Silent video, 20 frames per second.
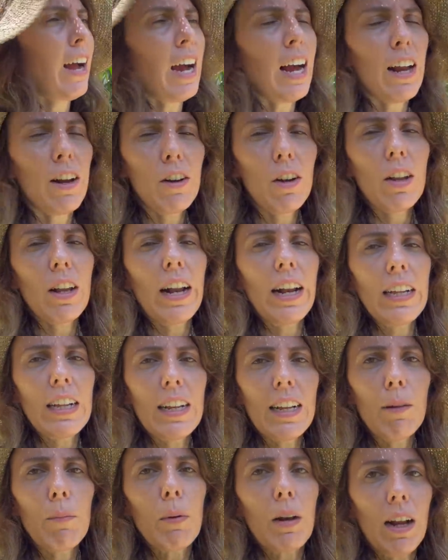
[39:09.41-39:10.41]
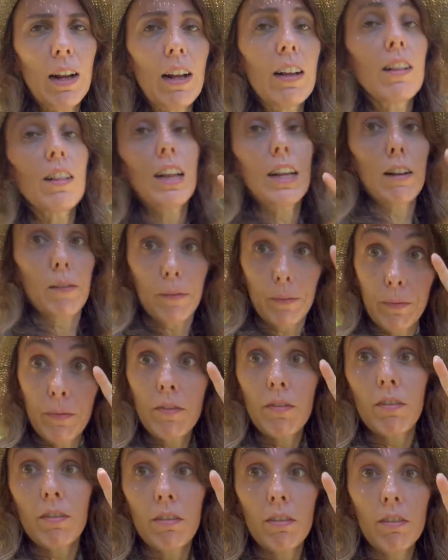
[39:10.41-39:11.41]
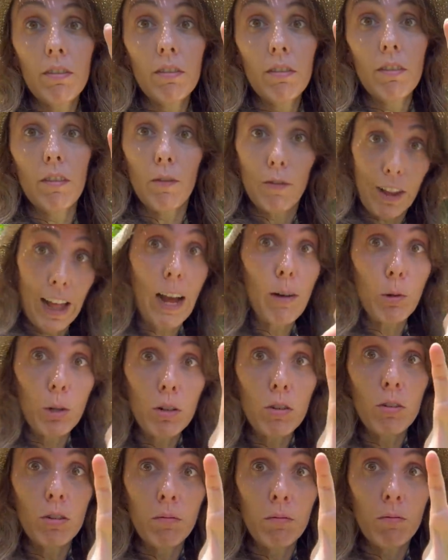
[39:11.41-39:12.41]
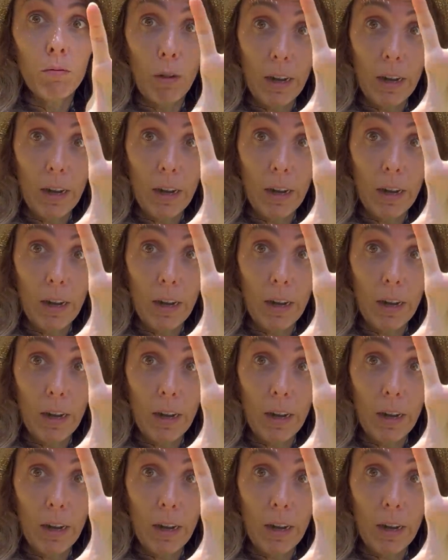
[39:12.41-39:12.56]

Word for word: I don't know that I'd eat it, but I like flowers,